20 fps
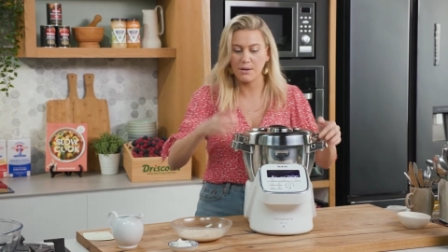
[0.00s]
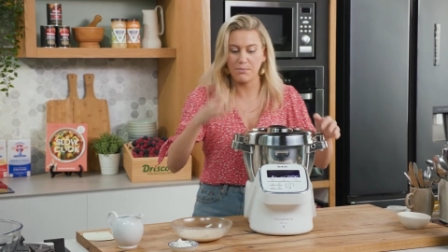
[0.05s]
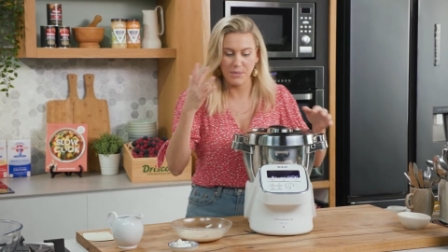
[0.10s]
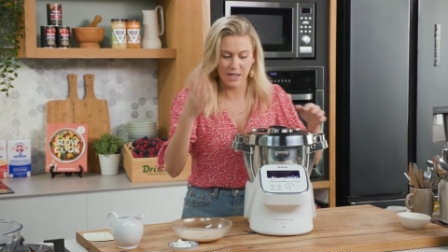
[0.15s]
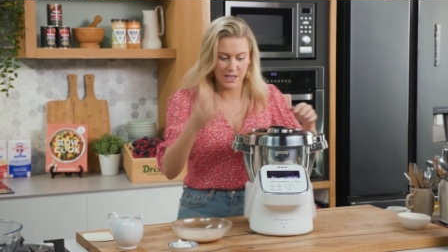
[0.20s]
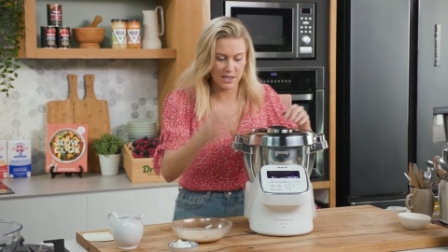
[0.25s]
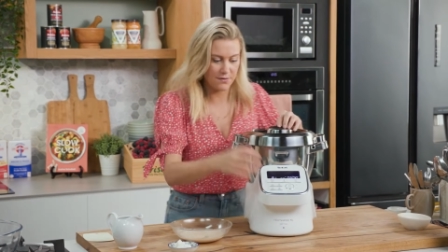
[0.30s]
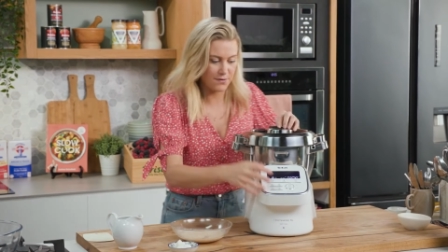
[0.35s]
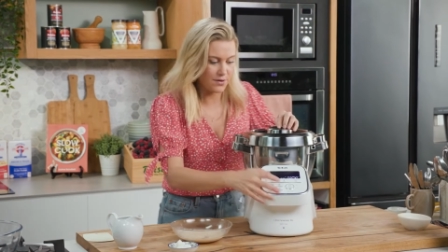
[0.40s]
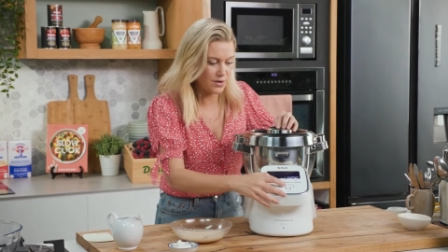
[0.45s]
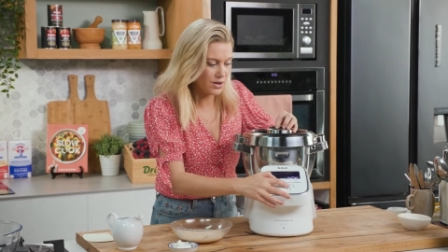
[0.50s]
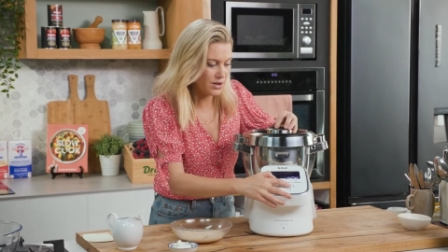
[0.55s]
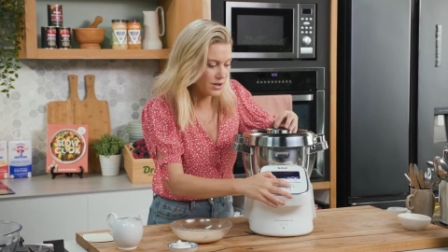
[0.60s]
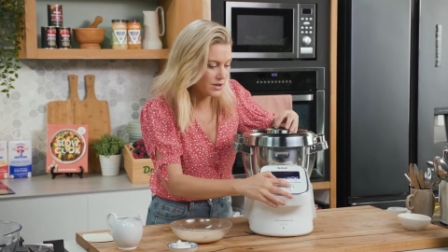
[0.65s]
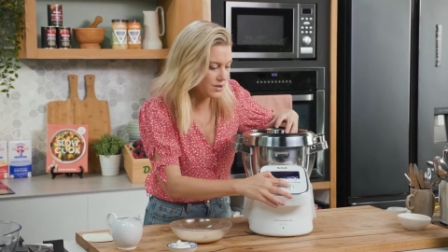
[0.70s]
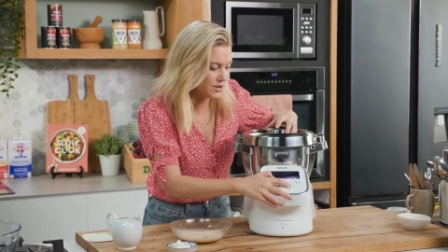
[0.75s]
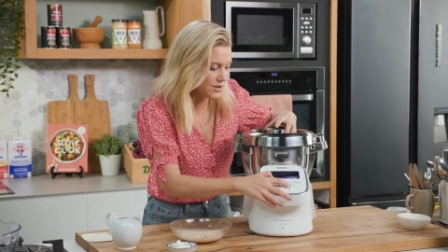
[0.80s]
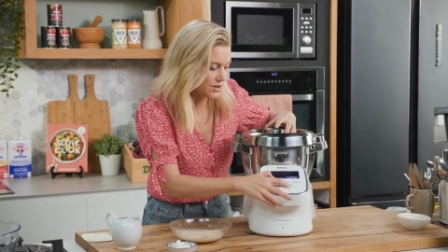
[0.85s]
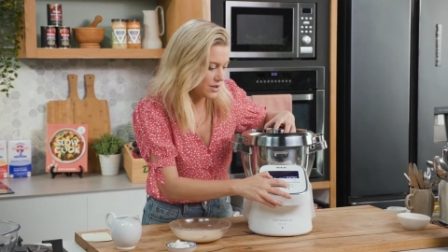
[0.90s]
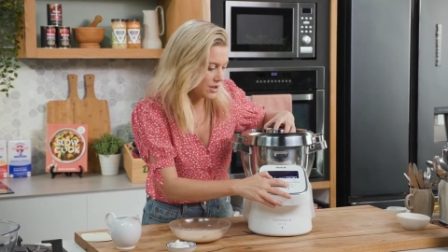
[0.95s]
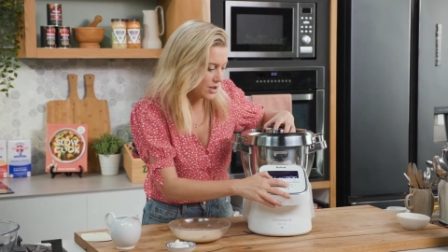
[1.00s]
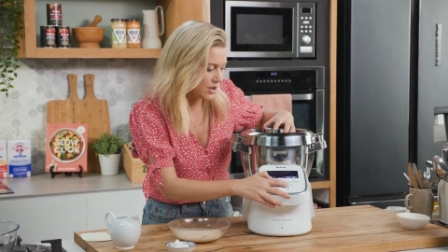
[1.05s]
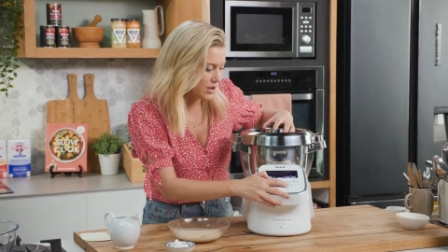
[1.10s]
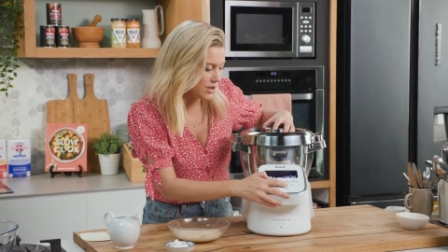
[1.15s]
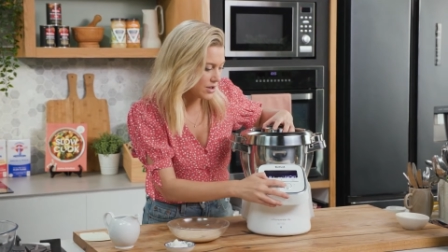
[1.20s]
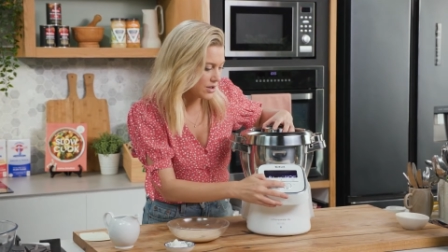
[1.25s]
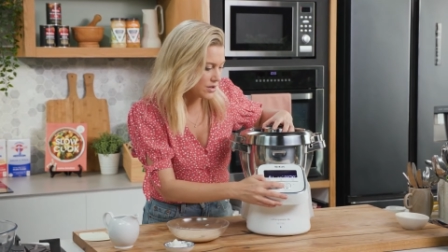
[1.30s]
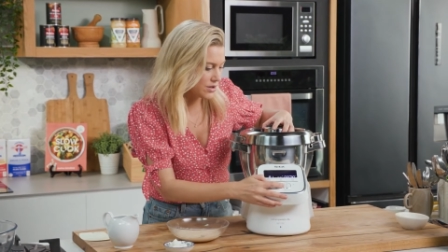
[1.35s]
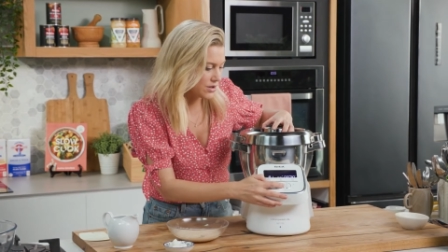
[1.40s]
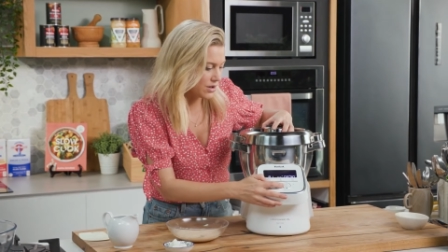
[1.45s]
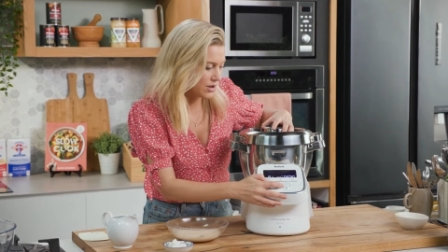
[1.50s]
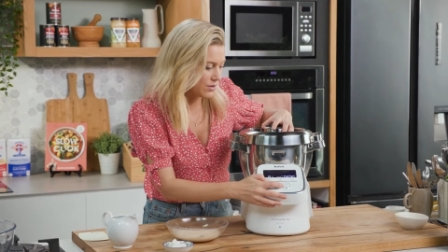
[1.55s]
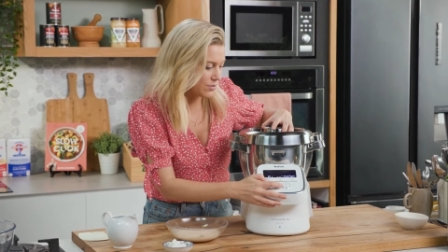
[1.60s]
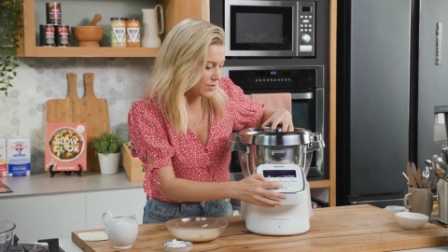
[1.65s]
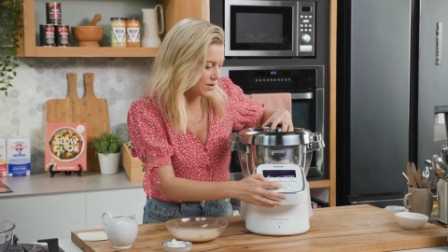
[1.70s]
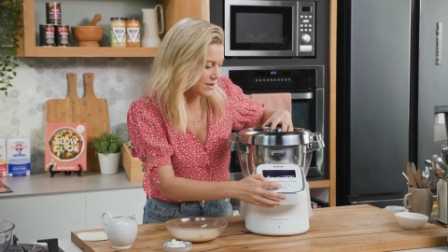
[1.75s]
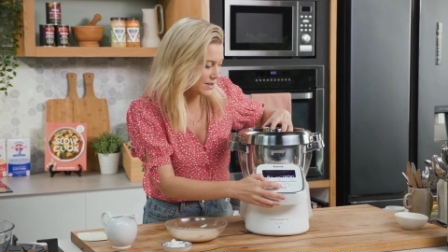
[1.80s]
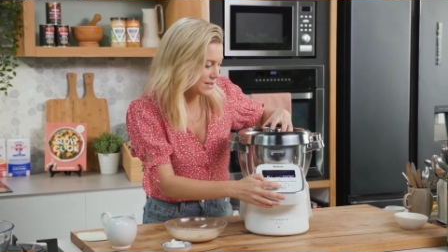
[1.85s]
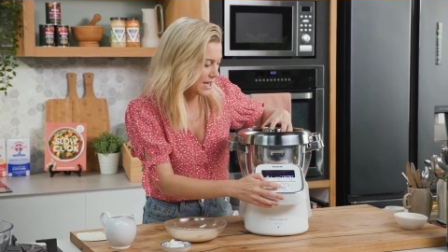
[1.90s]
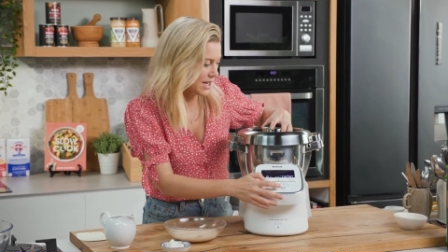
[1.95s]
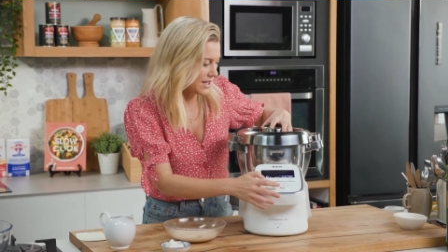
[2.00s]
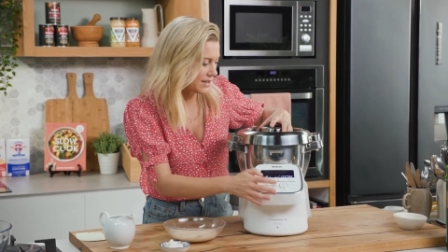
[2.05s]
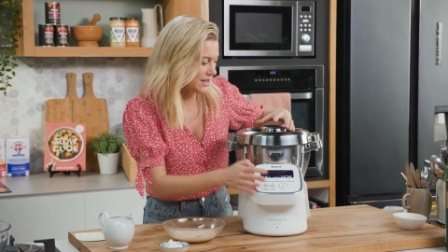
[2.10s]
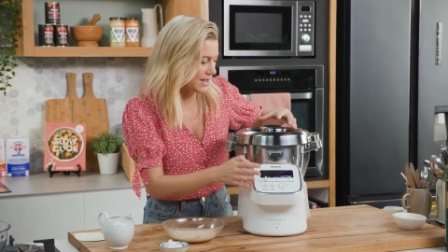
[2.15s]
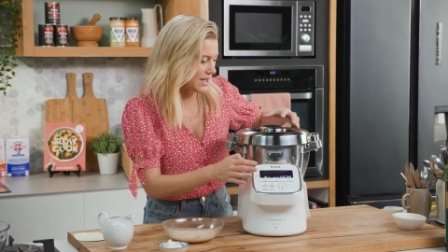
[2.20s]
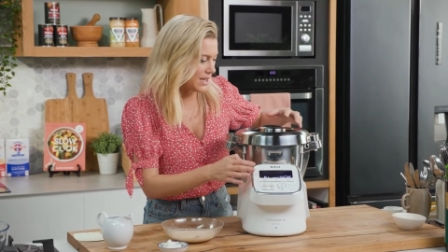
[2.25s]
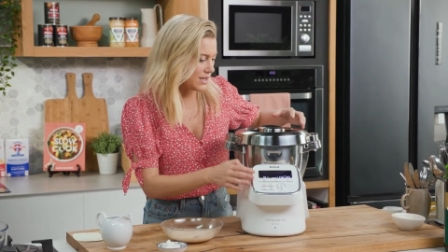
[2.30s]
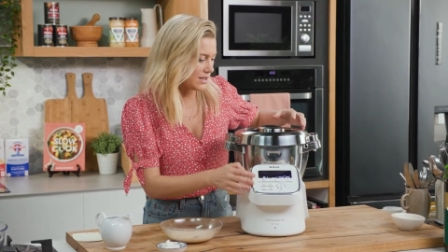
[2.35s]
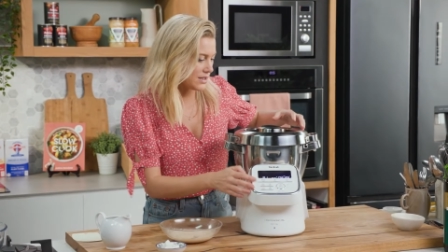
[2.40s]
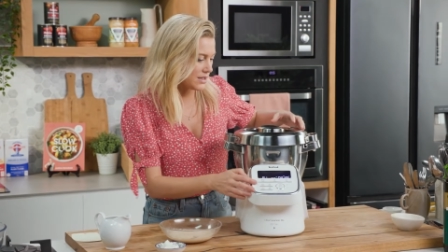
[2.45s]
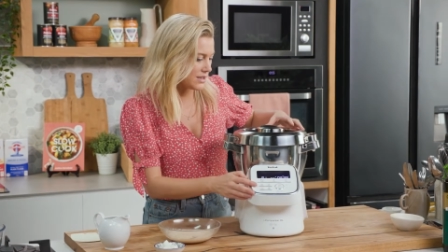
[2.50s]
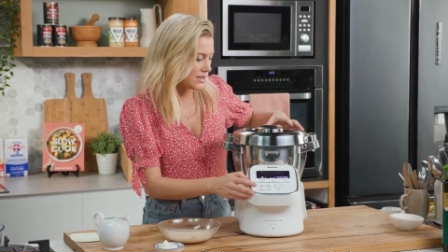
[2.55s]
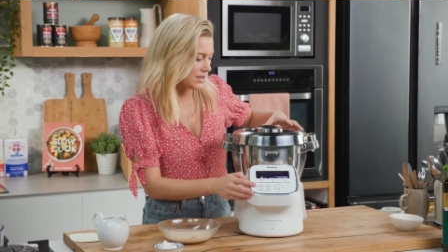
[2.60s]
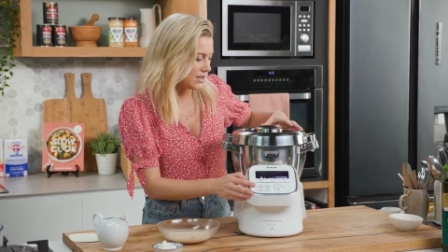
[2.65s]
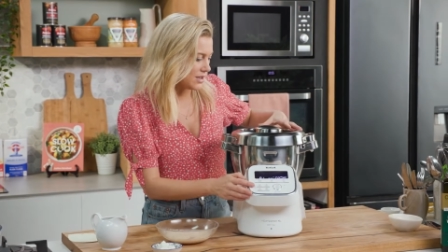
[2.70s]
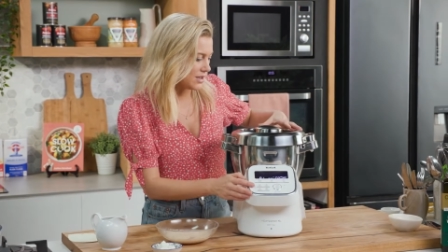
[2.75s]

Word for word: a mix first. So we'll start that